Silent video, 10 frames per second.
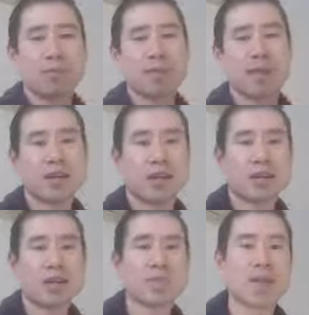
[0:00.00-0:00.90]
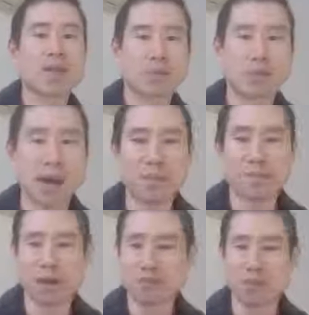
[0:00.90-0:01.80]
And you can rub that for about
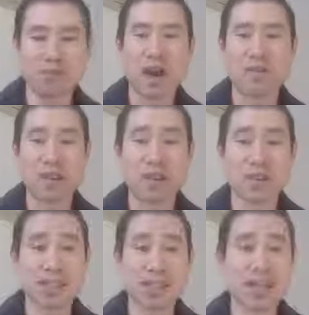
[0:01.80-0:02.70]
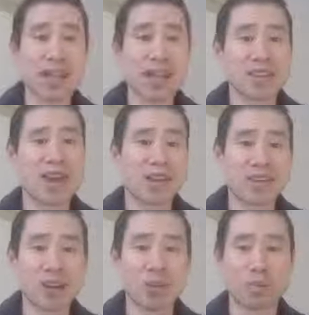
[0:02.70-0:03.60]
up to 5 minutes, and that can
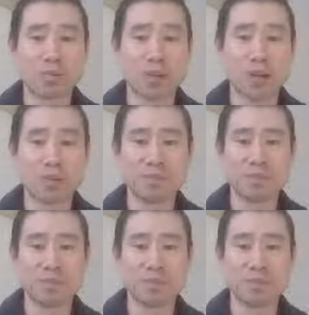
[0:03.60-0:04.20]
help as well.